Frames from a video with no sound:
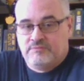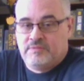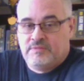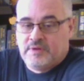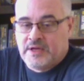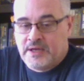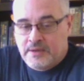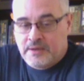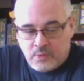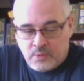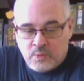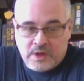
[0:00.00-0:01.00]

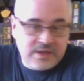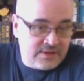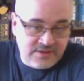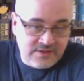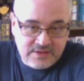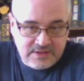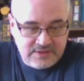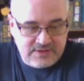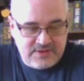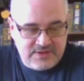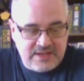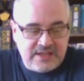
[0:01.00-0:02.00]
one
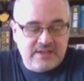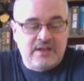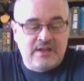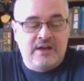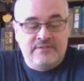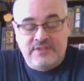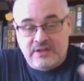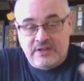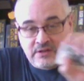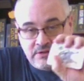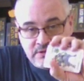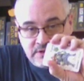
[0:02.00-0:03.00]
thing of
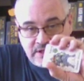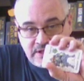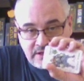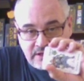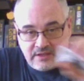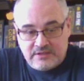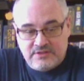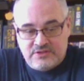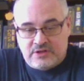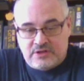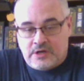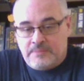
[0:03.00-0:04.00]
their good luck
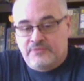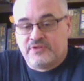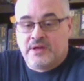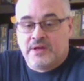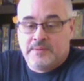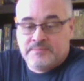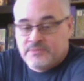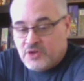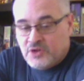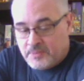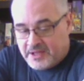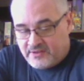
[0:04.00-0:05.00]
charm from
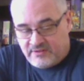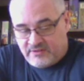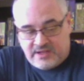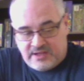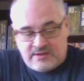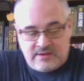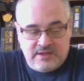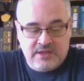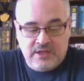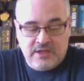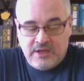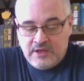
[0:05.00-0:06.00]
no man's land.
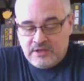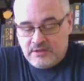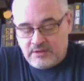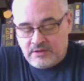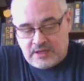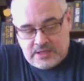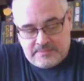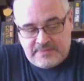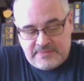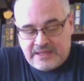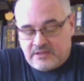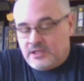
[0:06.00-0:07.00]

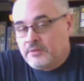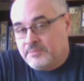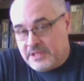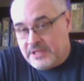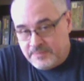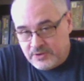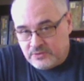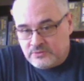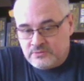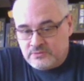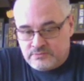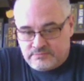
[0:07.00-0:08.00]
That'll help keep
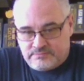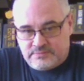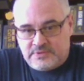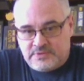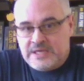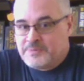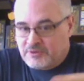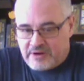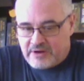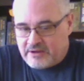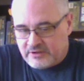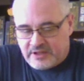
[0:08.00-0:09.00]
the
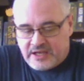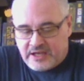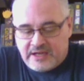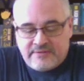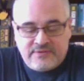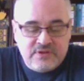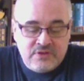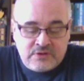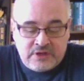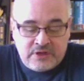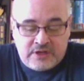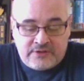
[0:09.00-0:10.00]
round alive. You
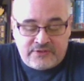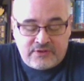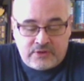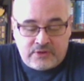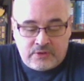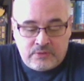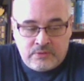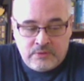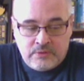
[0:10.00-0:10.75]
can also,